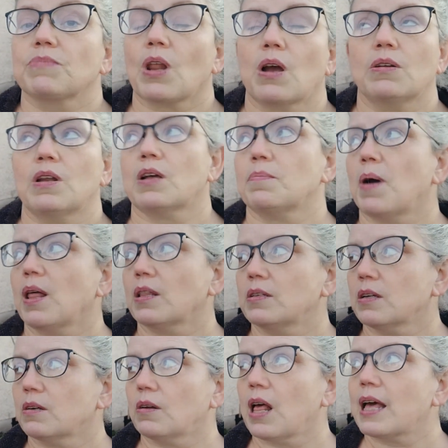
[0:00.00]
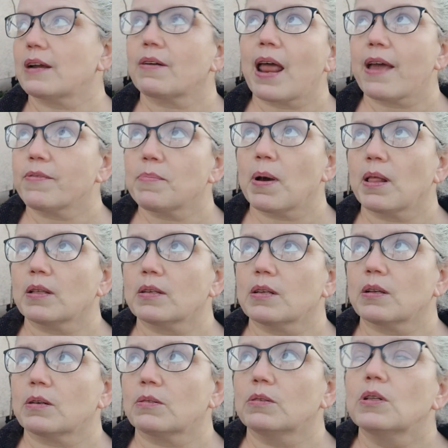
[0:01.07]
Not polytunnel. I don't have a
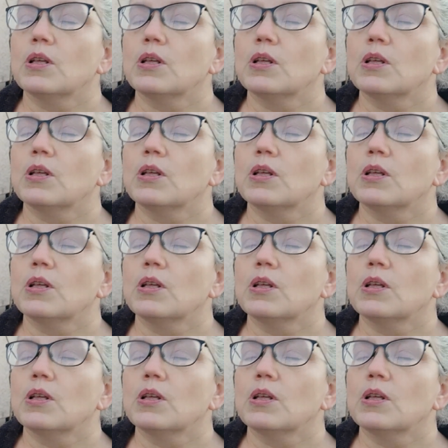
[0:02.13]
polytunnel.